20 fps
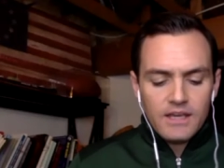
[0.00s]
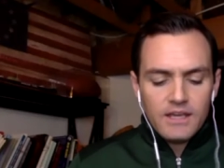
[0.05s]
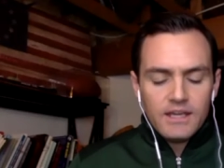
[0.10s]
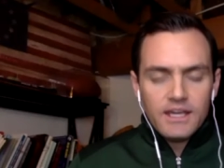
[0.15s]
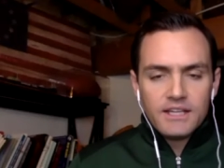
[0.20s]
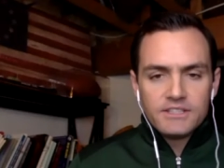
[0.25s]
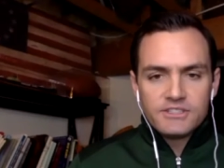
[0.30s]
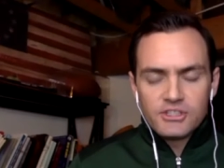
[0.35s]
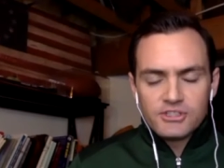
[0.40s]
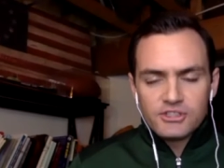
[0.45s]

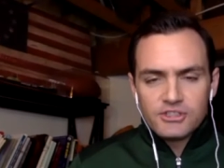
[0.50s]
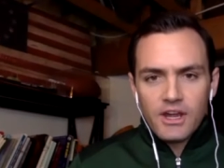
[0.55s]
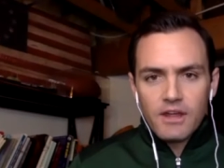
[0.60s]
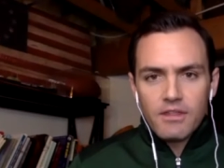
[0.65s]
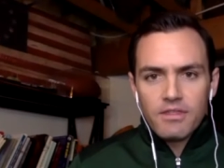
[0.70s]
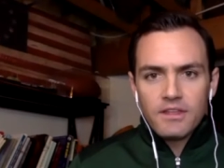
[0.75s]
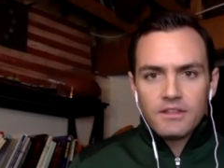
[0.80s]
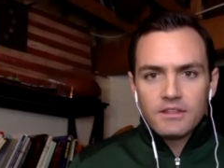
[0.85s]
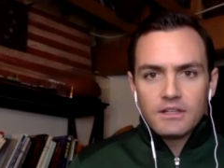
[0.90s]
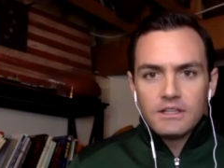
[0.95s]
it's interesting. I
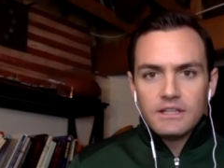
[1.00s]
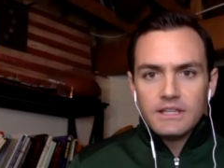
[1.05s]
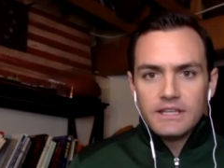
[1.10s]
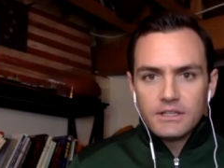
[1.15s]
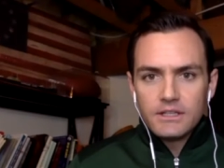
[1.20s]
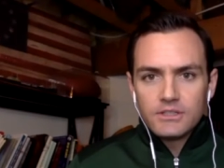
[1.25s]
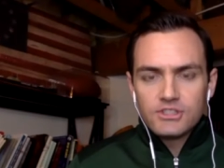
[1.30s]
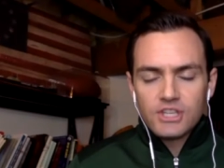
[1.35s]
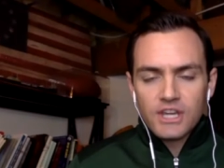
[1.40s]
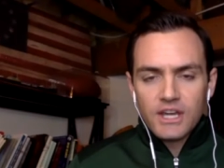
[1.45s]
think the
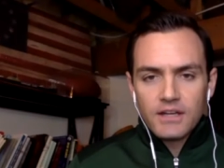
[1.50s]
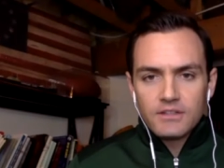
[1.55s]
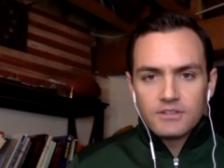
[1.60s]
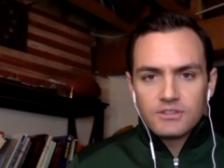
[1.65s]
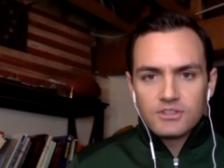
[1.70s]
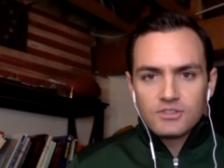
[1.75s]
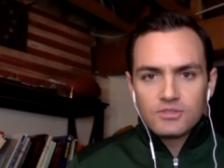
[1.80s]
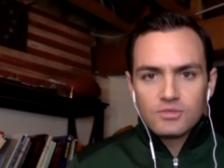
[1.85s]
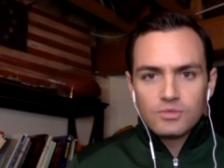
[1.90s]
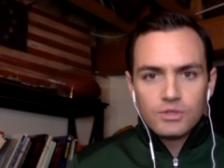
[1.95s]
legal
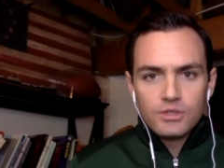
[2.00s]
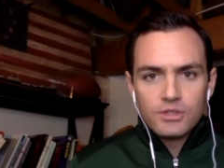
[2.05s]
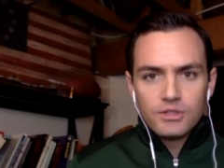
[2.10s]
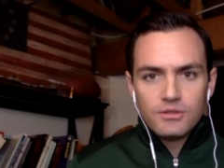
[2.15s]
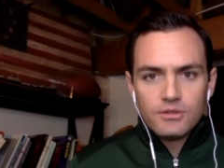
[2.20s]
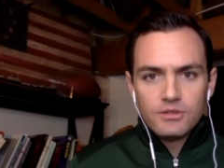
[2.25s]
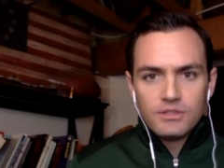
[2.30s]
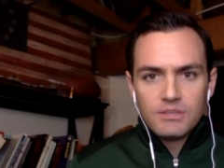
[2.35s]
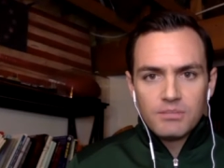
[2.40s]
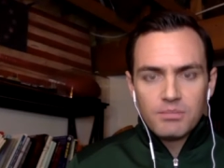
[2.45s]
challenges would
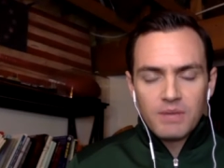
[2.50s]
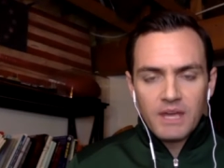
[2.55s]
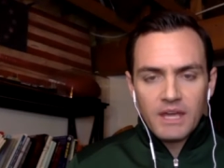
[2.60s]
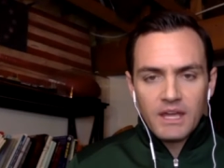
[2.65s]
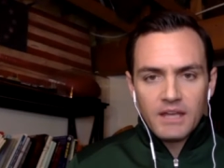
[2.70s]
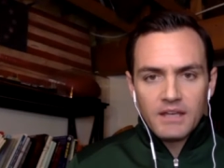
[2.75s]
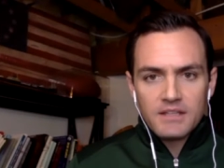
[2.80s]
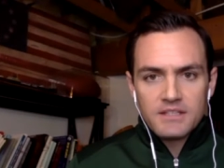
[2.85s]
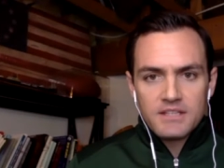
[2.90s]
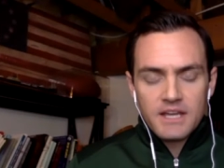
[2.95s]

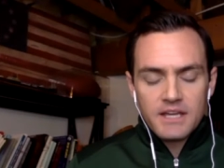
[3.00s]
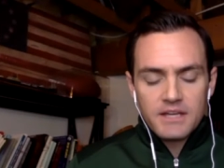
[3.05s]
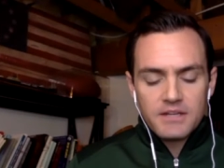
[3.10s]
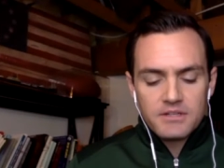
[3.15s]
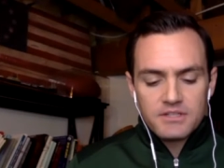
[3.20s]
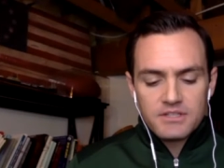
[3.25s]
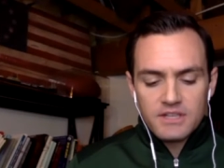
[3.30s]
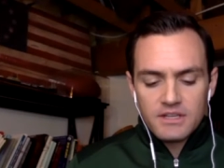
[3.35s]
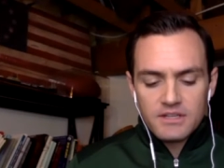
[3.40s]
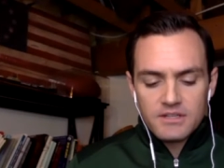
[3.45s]
depend, as I
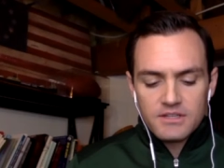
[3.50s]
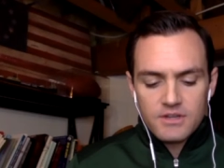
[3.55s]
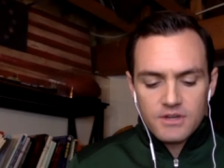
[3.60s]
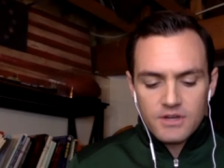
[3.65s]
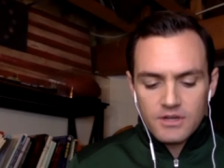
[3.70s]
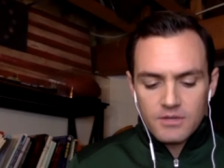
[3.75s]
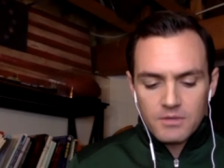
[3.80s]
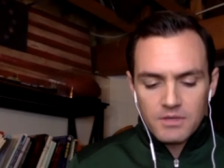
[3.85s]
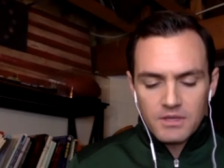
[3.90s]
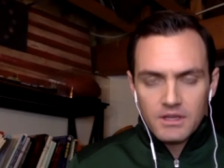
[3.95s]
understand his
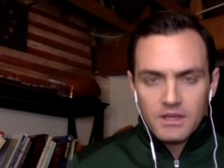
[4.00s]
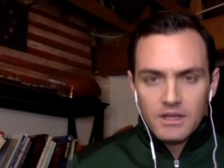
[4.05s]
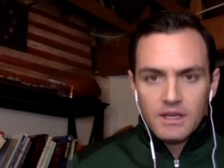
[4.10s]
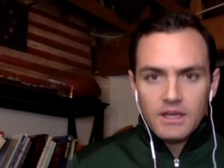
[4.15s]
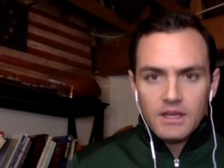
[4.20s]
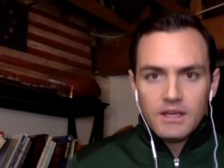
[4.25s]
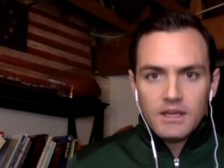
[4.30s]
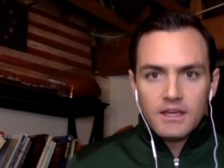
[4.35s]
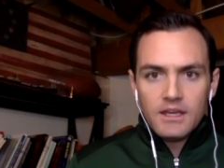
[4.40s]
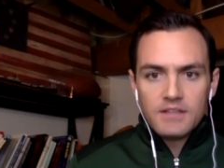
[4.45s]
argument,
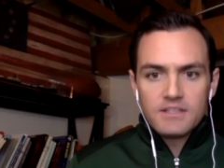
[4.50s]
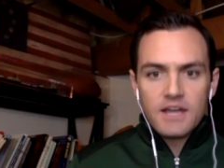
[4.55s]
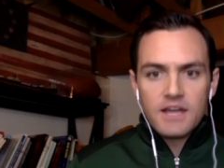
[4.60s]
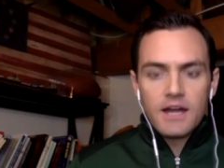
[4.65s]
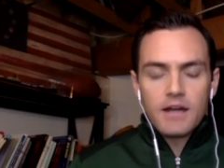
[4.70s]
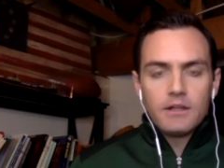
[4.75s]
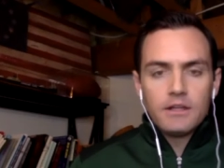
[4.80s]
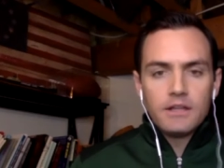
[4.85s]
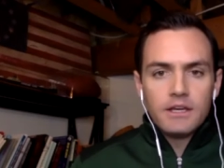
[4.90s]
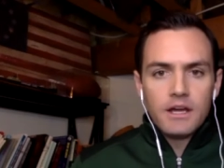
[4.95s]

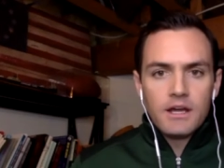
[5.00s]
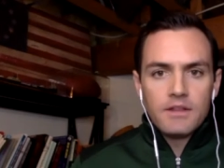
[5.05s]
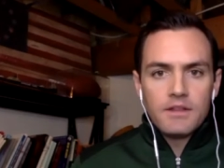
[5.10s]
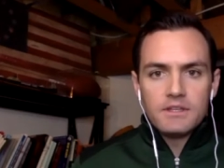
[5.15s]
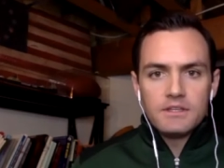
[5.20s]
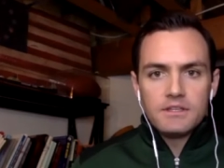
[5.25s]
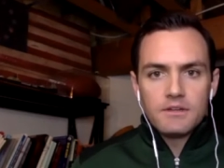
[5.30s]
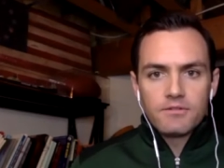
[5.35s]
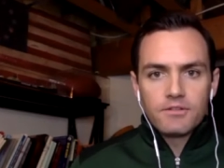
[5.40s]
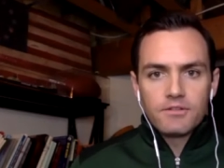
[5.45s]
entirely on the
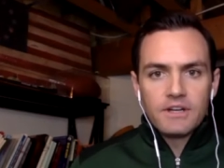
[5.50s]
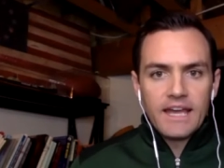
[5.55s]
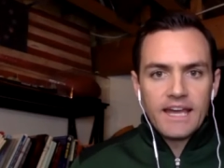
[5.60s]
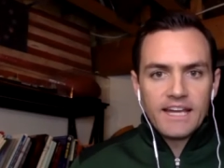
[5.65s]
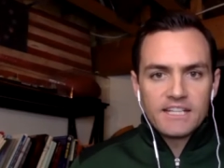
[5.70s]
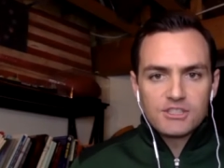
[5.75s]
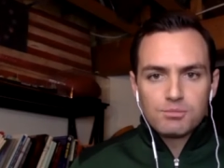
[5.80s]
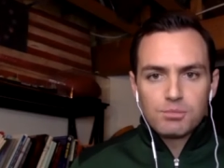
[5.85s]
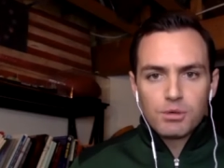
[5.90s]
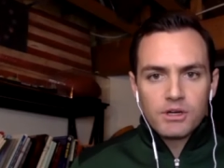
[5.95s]
different
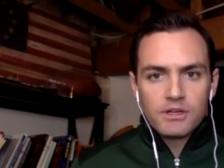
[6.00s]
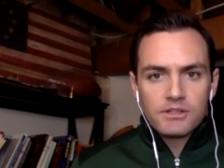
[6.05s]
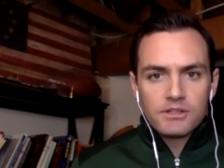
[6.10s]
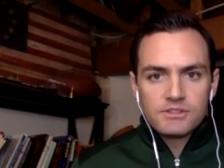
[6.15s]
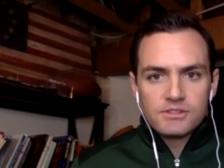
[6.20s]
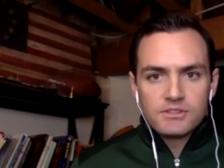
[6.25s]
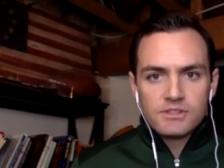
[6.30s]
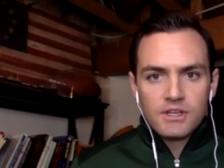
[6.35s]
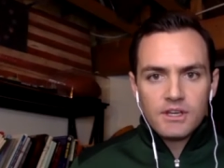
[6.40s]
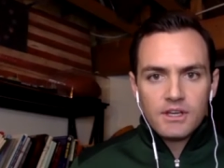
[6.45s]

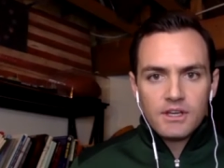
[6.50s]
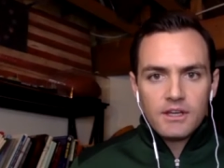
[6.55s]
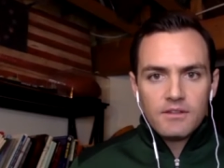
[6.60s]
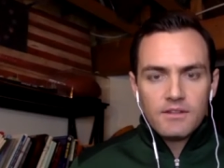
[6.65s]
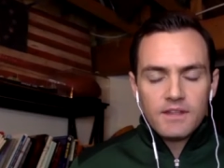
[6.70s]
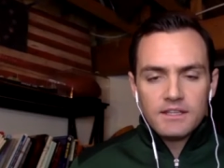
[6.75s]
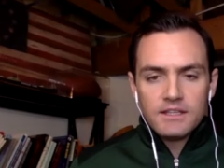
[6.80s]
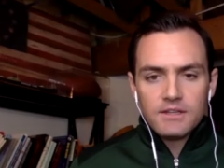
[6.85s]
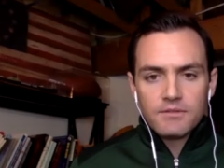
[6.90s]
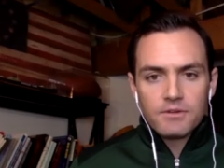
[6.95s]
experts
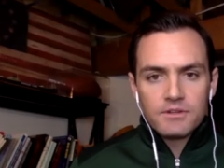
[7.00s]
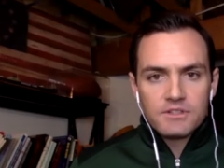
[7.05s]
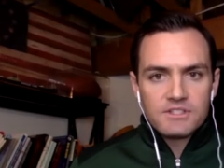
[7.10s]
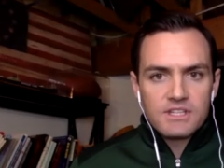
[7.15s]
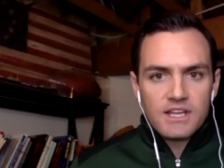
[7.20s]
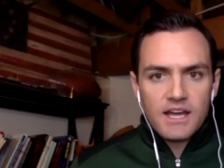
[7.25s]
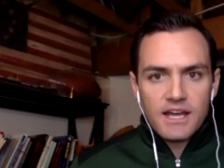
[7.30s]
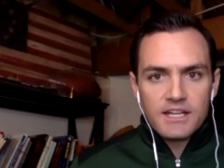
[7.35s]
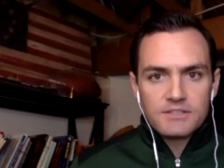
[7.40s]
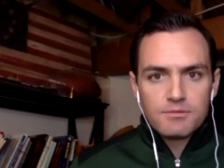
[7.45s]
that different
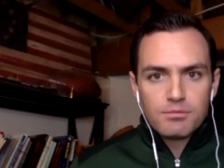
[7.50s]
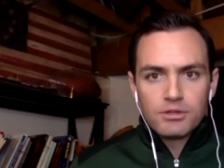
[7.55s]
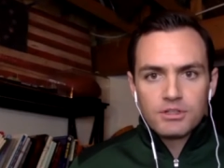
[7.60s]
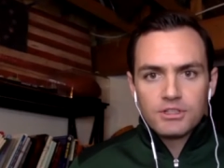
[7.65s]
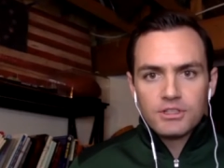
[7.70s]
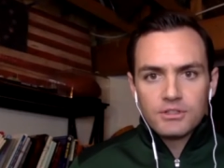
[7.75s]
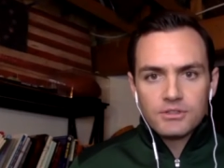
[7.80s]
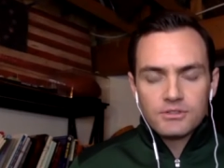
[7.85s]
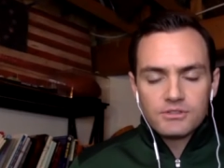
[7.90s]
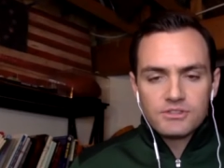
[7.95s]
sides
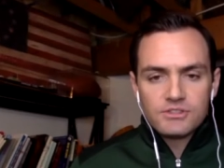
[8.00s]
produce.